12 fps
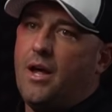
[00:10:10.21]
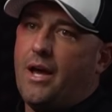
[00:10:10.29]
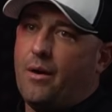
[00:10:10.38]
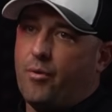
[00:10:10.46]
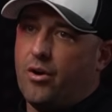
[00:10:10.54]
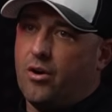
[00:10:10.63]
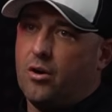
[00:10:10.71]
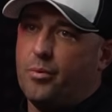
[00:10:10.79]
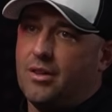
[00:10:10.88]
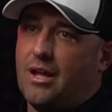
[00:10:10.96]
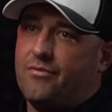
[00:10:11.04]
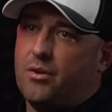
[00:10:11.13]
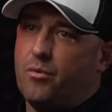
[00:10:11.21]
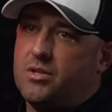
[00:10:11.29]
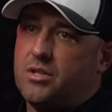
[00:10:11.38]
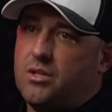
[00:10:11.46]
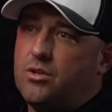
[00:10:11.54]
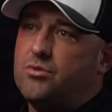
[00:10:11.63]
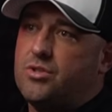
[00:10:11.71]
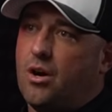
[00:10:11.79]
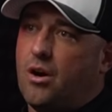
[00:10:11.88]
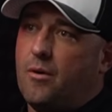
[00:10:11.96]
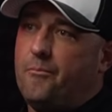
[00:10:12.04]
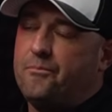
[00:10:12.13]
And when Urban left and went to
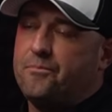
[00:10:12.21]
Utah,